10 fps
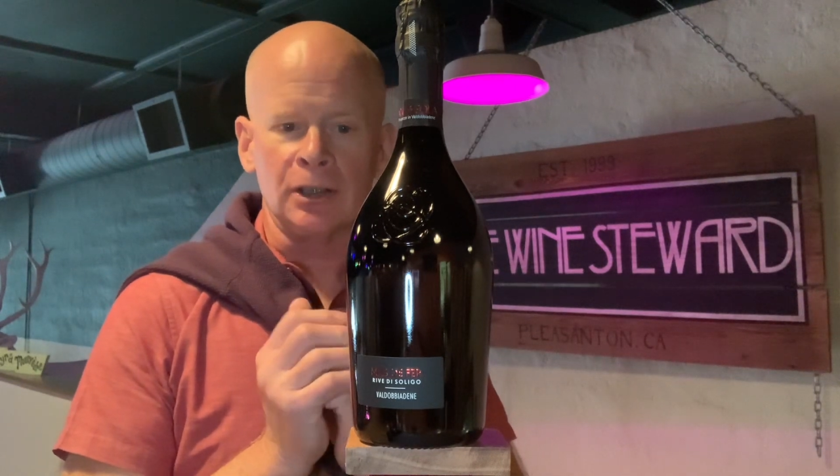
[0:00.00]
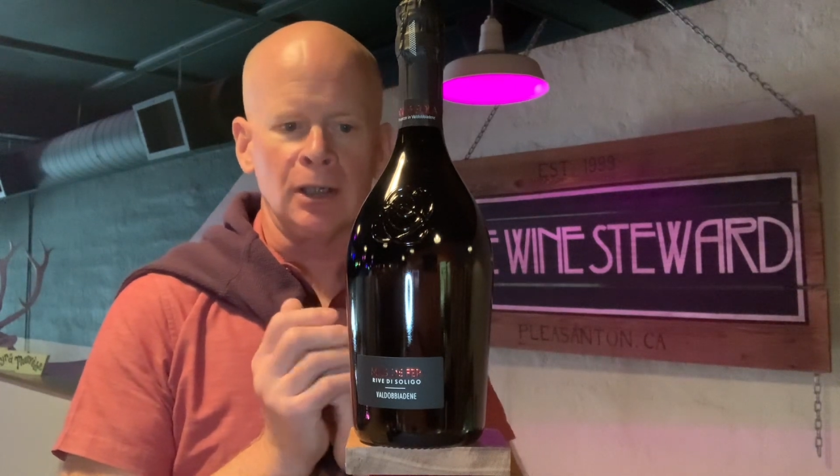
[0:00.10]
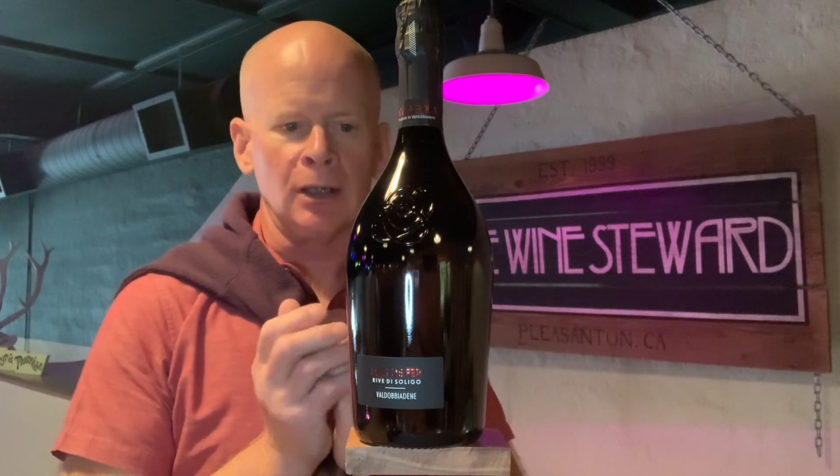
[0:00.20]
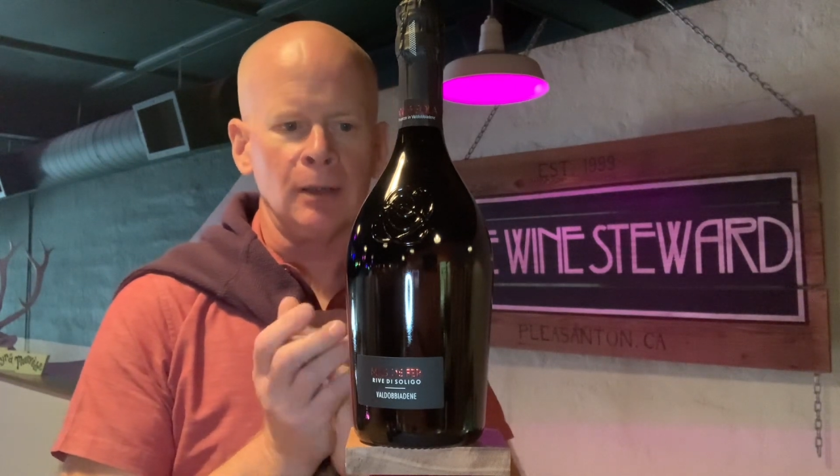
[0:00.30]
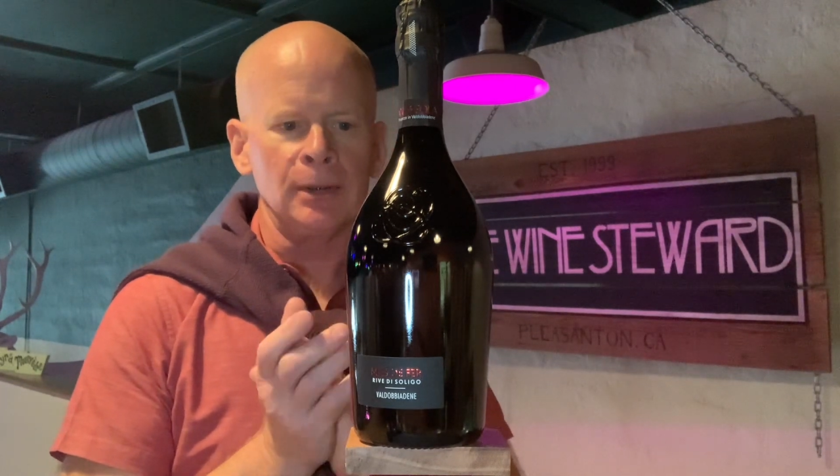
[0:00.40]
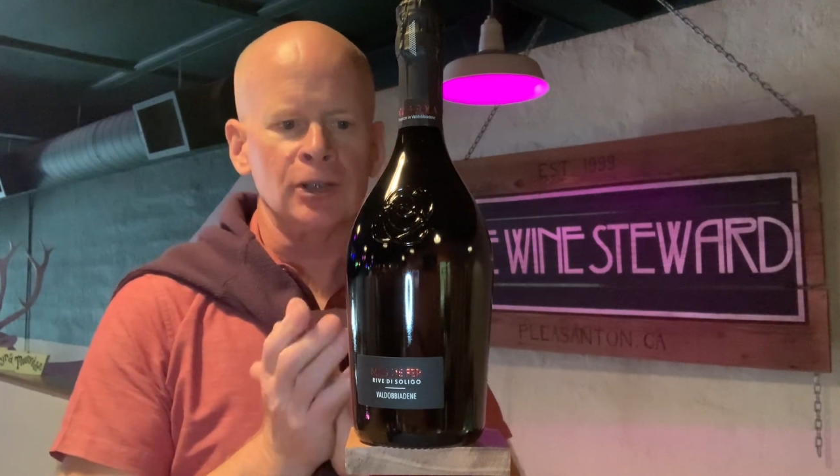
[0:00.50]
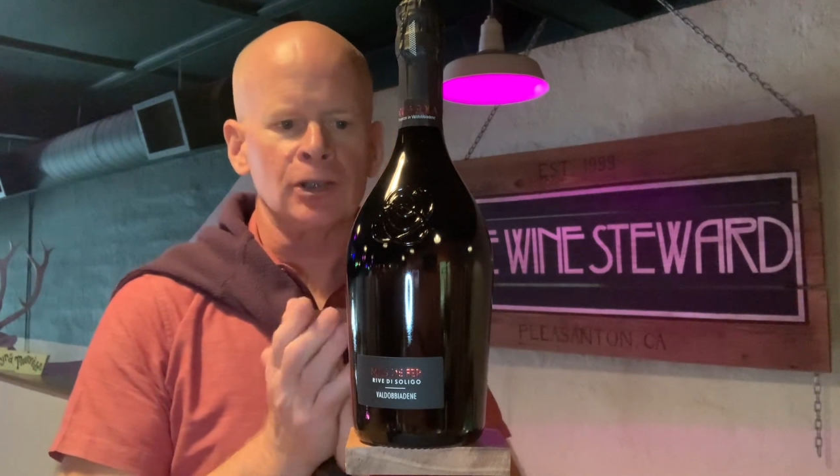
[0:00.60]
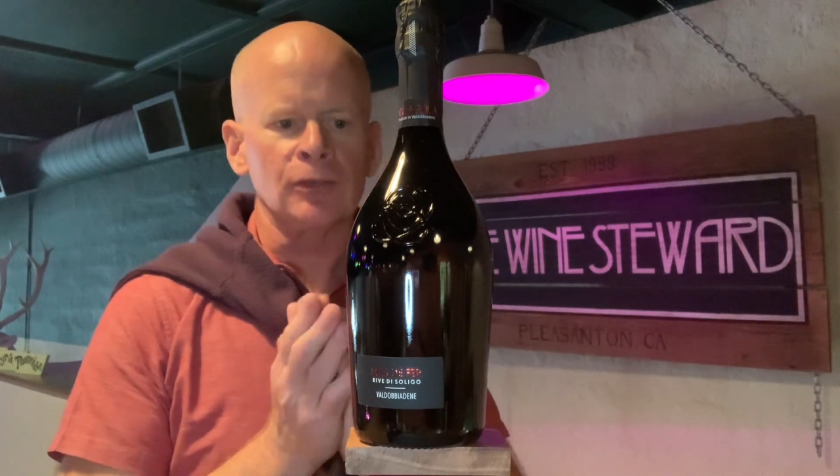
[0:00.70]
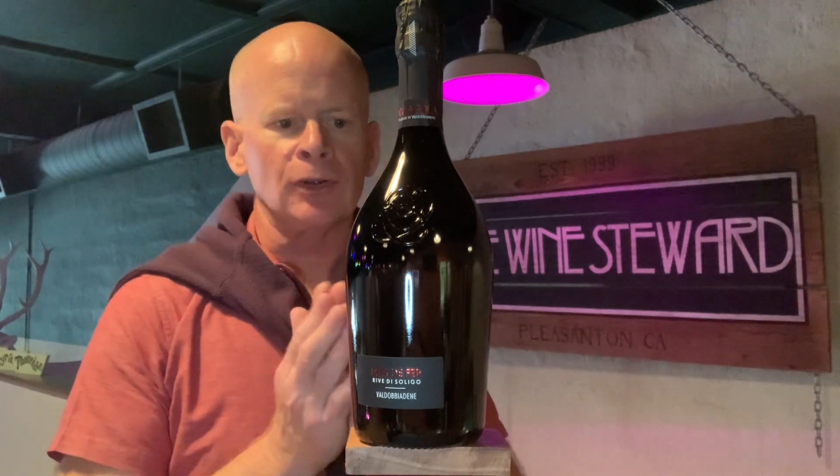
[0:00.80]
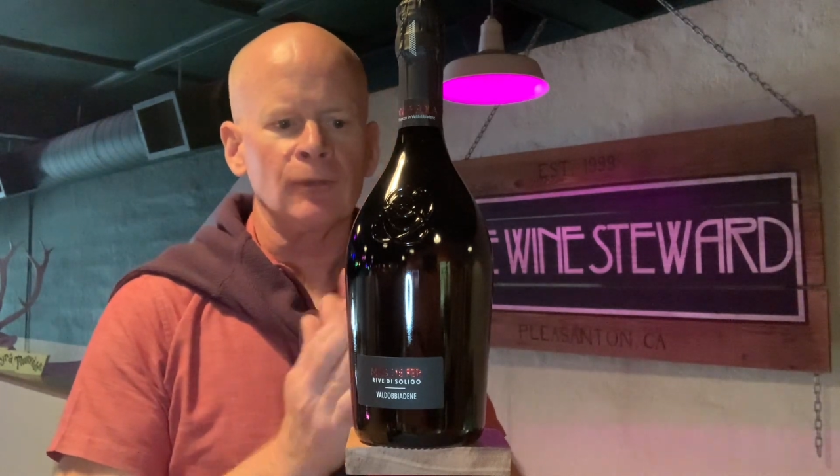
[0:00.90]
But this
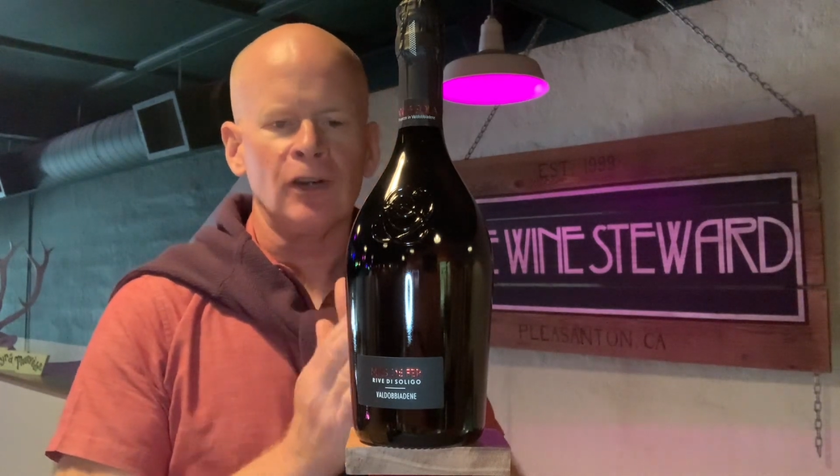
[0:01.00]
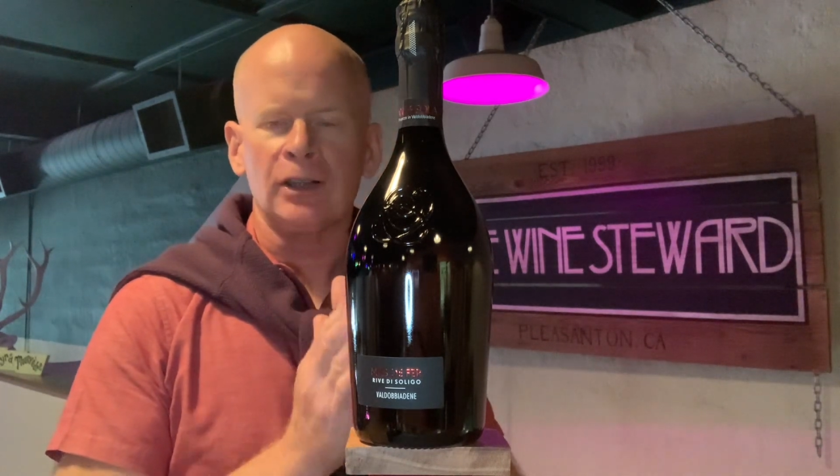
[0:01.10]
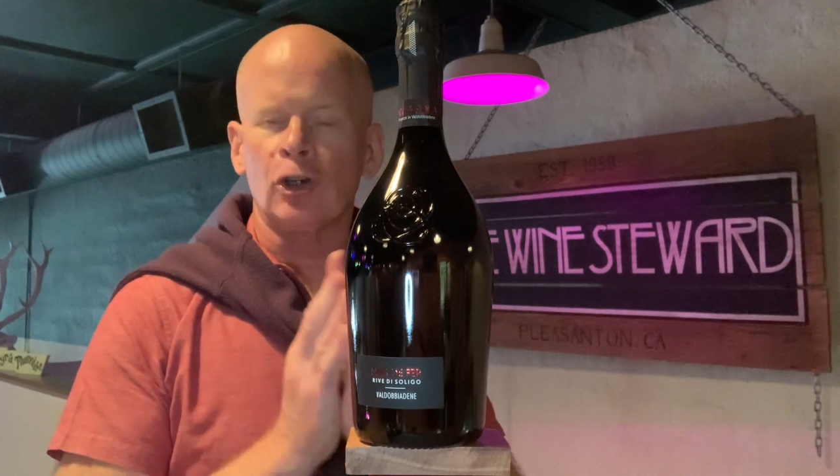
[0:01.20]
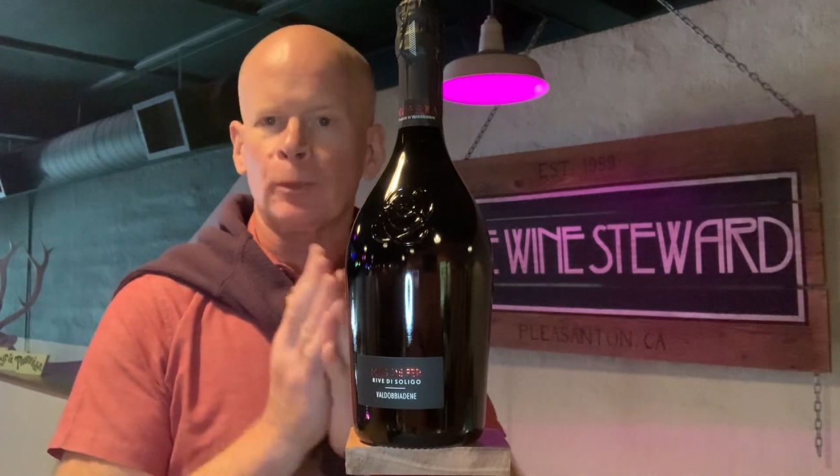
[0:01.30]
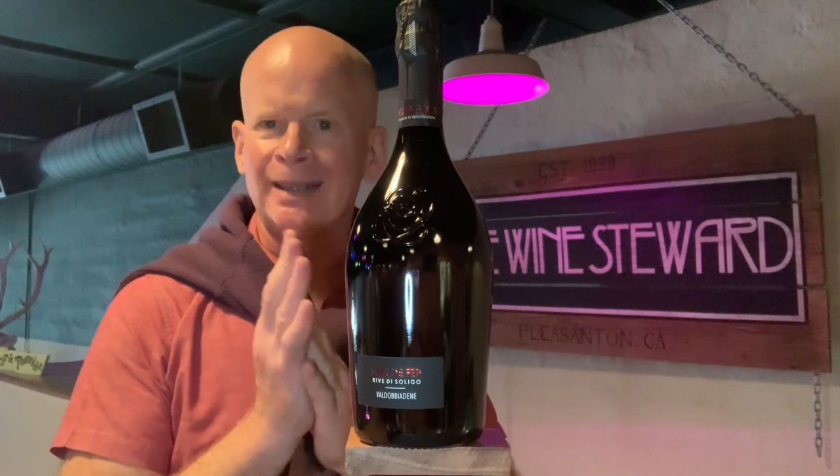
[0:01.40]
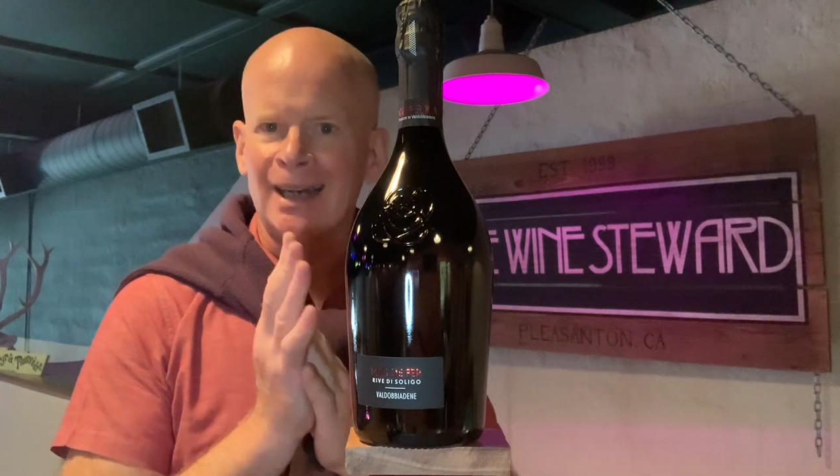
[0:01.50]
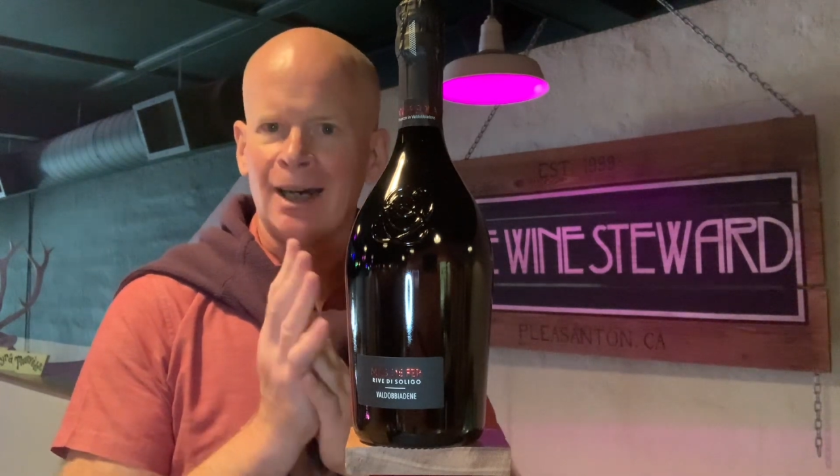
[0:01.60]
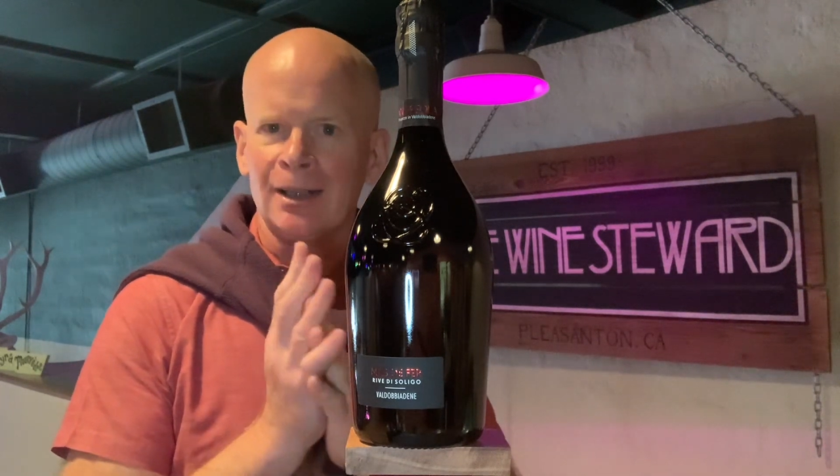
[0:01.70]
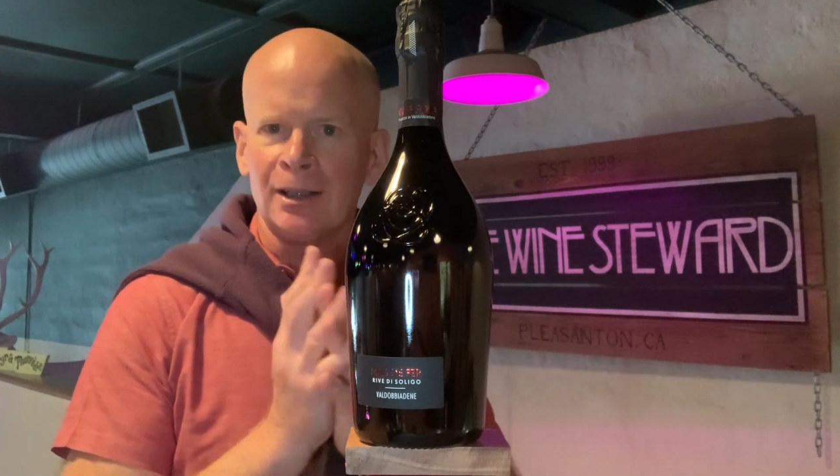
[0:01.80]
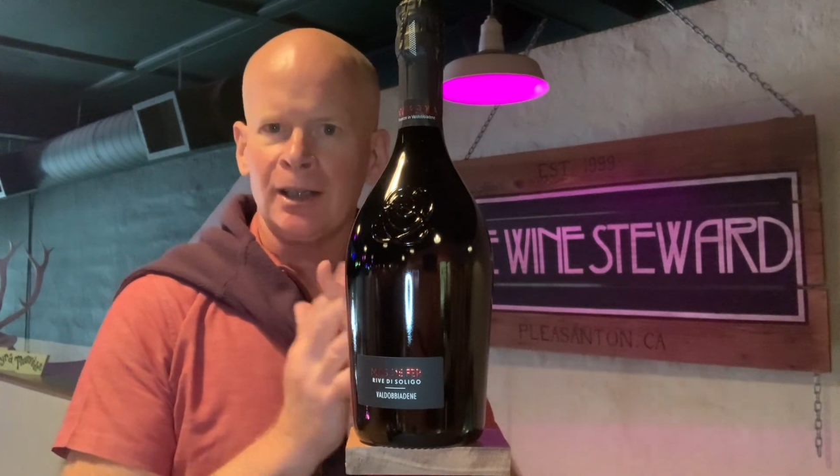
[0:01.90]
is from Valdobbiadene,